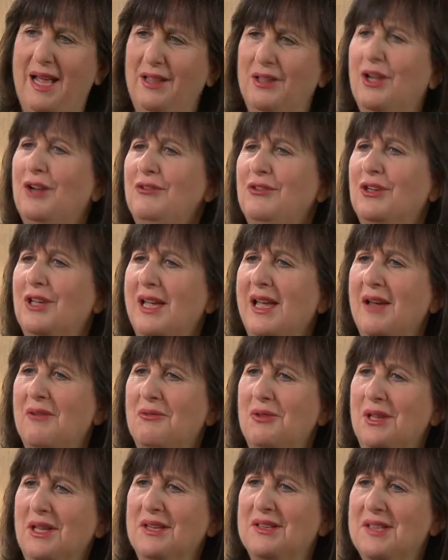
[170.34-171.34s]
I love looking at
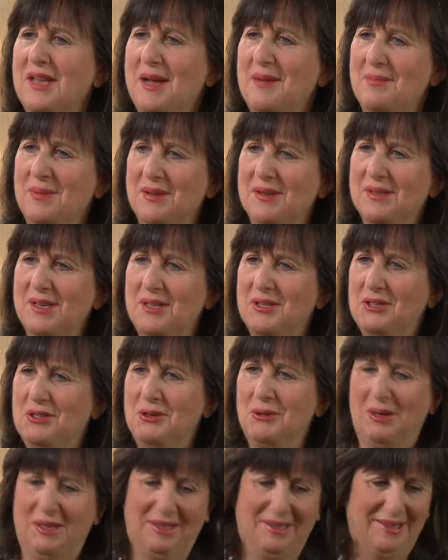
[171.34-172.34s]
real examples. Let's
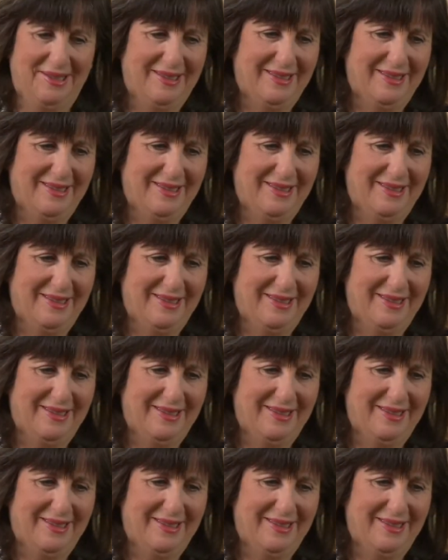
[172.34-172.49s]
do it.